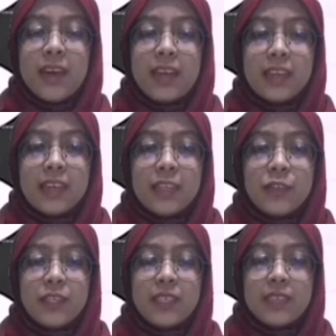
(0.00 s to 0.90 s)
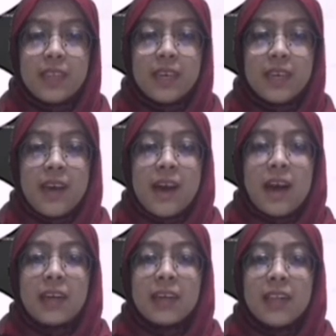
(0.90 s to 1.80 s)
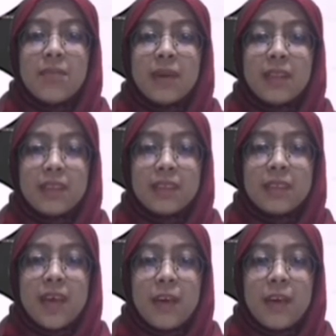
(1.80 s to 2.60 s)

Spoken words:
electricity. Alkali metals